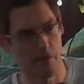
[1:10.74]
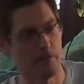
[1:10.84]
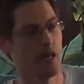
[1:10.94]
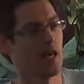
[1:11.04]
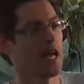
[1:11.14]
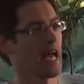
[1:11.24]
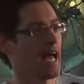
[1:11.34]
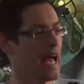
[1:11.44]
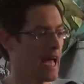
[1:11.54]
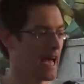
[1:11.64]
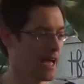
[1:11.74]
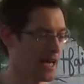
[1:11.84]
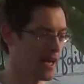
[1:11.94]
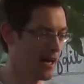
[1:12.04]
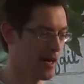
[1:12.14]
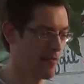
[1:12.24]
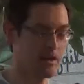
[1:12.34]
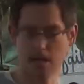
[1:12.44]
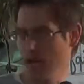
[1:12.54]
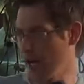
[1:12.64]
Um, and um,
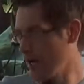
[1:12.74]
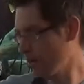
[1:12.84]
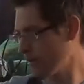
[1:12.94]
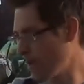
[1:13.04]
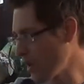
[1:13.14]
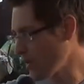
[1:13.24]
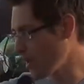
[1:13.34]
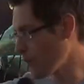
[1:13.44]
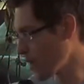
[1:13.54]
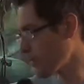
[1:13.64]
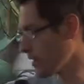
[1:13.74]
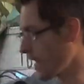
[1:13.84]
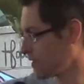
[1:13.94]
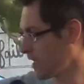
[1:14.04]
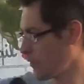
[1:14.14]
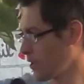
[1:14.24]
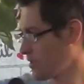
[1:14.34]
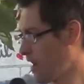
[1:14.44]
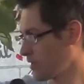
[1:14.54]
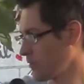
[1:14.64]
follow up: What did Bill Nye say when you
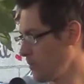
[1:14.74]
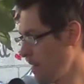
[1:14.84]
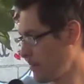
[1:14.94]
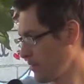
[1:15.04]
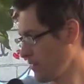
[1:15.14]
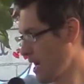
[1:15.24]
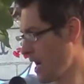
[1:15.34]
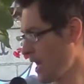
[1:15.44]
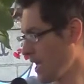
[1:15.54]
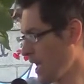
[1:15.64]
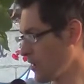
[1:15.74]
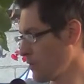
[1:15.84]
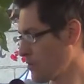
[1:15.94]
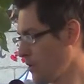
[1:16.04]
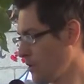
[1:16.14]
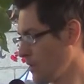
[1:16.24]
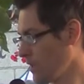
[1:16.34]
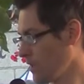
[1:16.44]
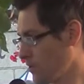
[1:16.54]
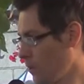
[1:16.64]
talked to him? You met Bill Nye and you told
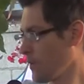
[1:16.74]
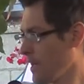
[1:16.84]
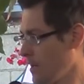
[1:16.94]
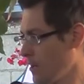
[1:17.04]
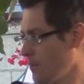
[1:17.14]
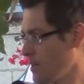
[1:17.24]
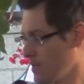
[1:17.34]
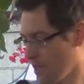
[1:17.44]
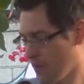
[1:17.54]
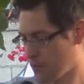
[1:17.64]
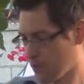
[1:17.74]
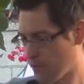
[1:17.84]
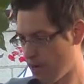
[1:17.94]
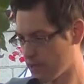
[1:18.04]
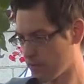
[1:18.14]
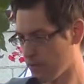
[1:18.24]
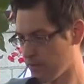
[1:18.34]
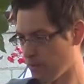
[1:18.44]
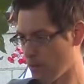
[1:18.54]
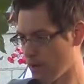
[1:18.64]
told him that he was responsible
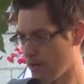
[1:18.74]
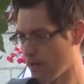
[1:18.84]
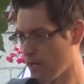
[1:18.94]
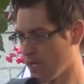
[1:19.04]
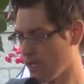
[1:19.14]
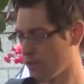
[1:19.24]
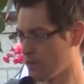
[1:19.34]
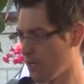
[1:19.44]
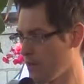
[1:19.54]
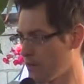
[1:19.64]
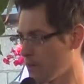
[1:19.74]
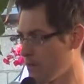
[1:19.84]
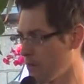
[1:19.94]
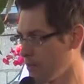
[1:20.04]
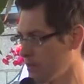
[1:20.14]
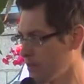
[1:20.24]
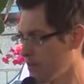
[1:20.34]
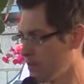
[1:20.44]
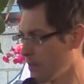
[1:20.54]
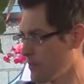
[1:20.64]
for an eco terrorist going to
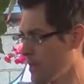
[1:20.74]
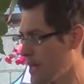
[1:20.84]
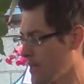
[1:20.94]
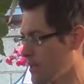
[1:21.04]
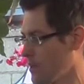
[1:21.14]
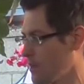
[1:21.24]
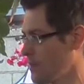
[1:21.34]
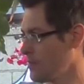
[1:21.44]
prison or something. How did that go?